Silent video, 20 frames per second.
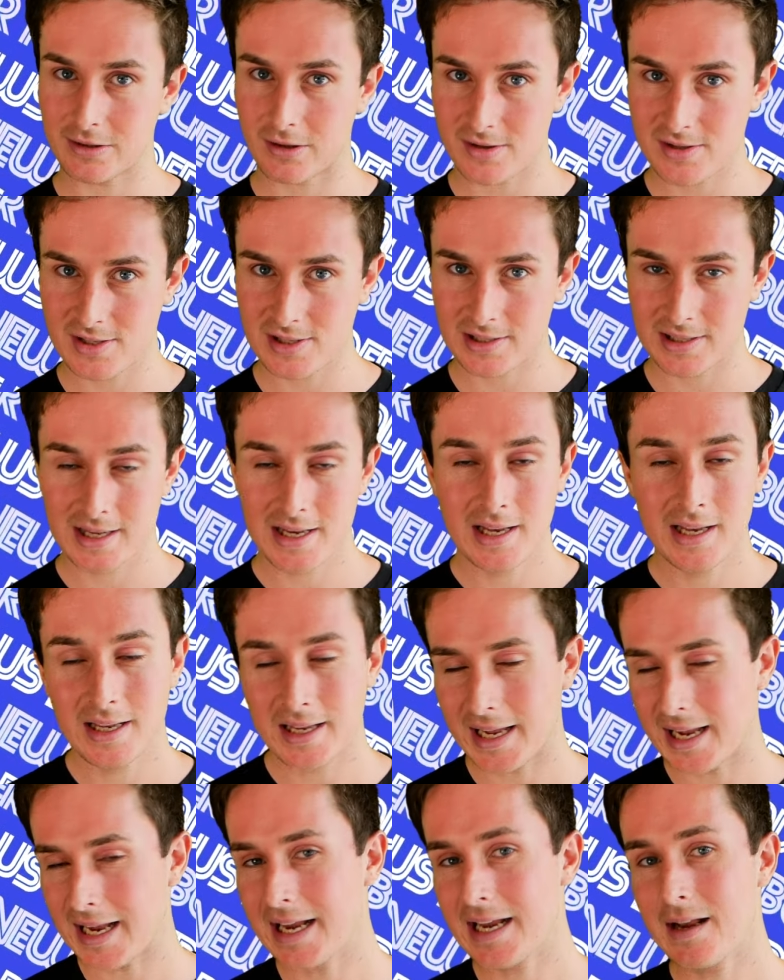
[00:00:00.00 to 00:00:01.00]
Dotson,
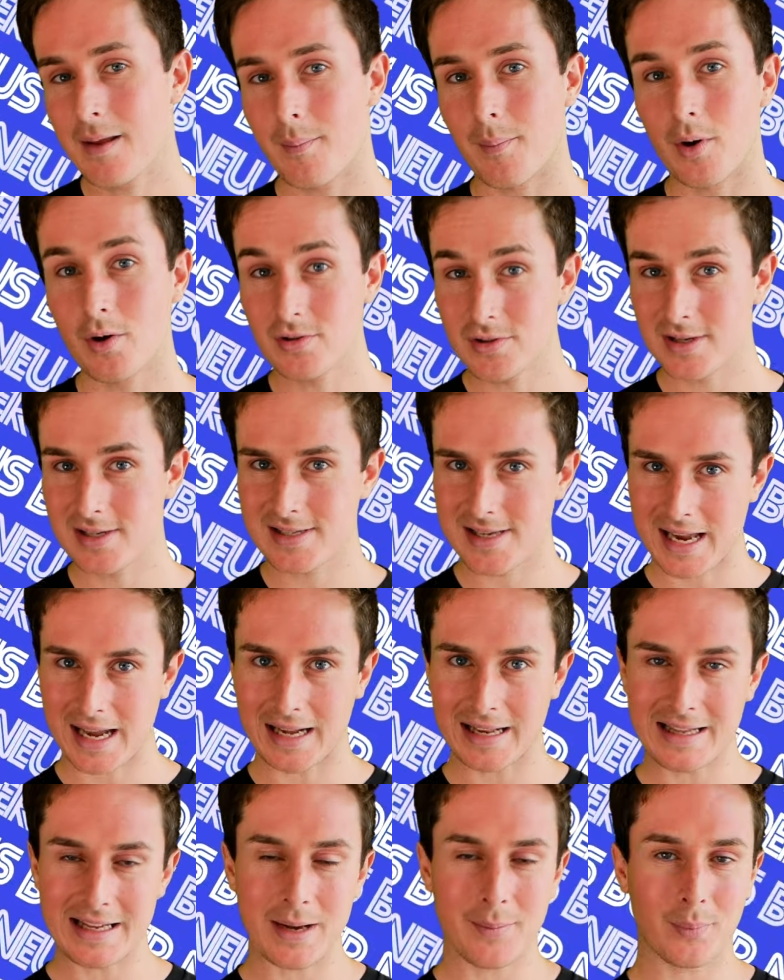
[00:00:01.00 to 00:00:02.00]
and most
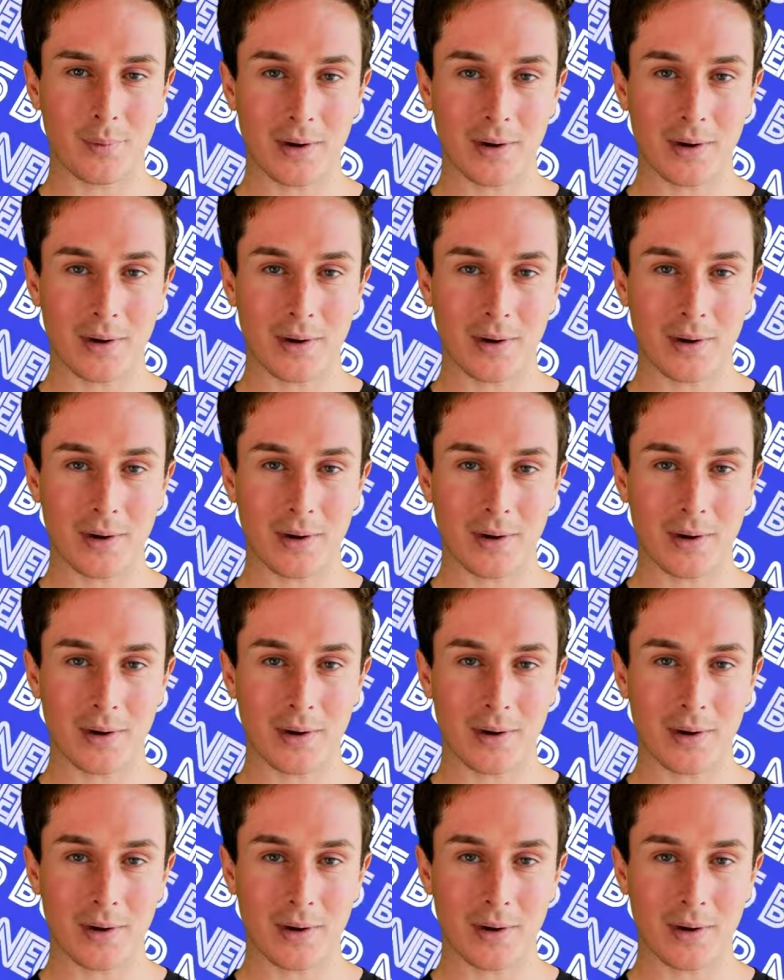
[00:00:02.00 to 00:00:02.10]
excitingly, a